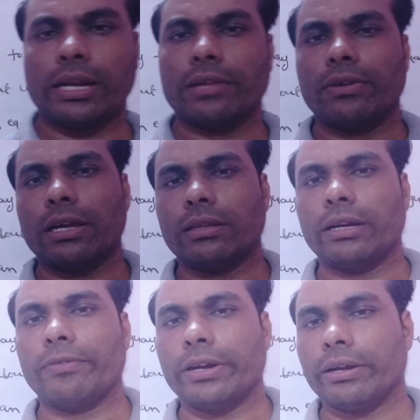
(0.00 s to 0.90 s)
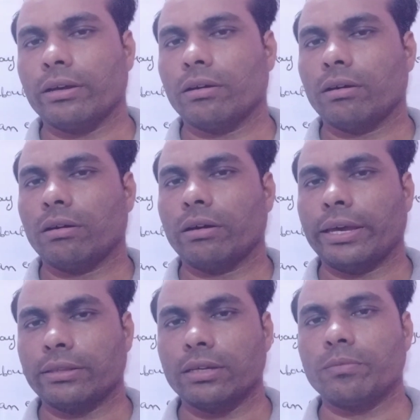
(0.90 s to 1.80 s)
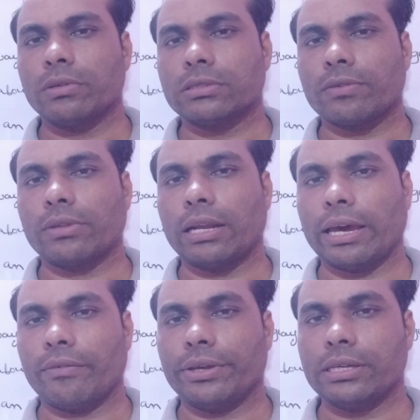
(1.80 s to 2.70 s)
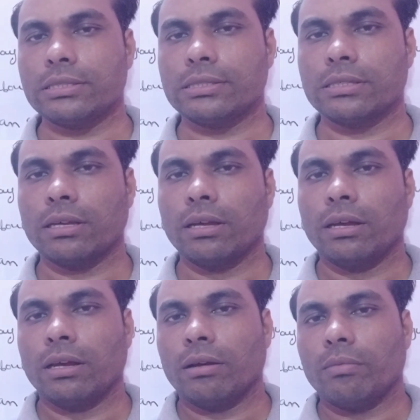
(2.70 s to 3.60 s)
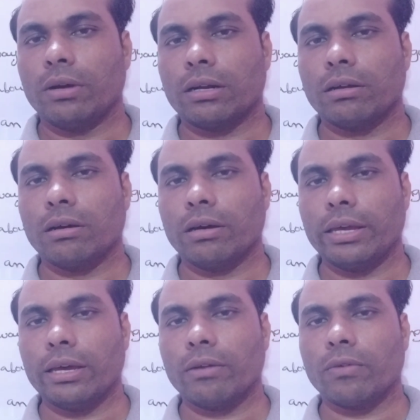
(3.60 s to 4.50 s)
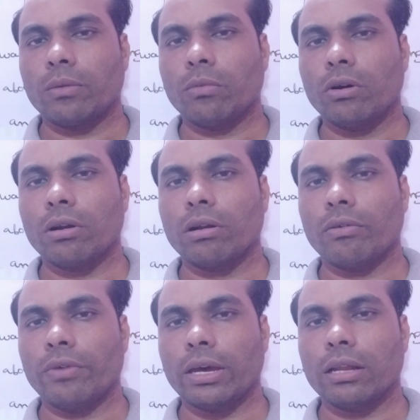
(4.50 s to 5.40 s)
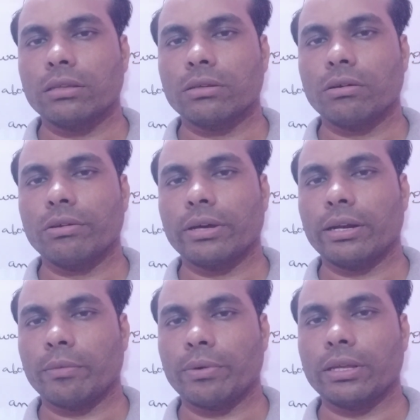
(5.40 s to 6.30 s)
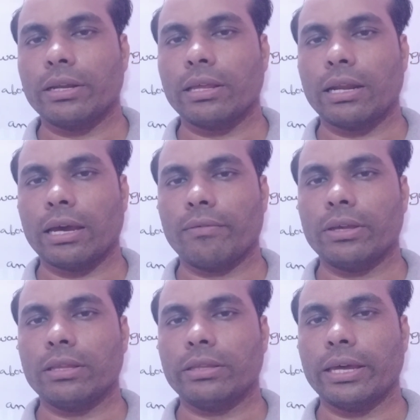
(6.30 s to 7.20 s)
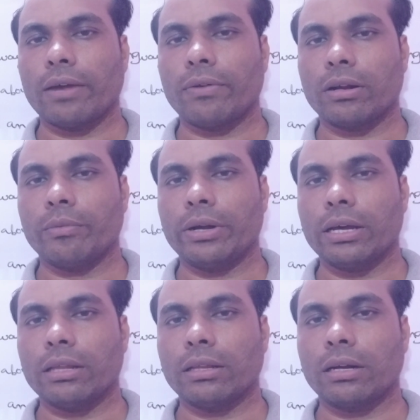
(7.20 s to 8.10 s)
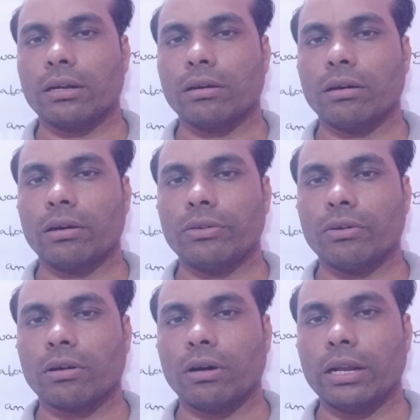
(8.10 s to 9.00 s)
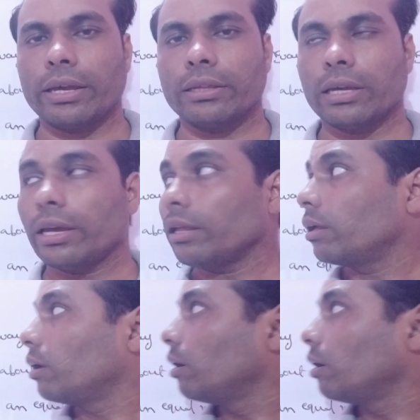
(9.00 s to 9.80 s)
as well as the different examples of the languages. But here one more way also you can represent the language in theory of automata, that you are calling is a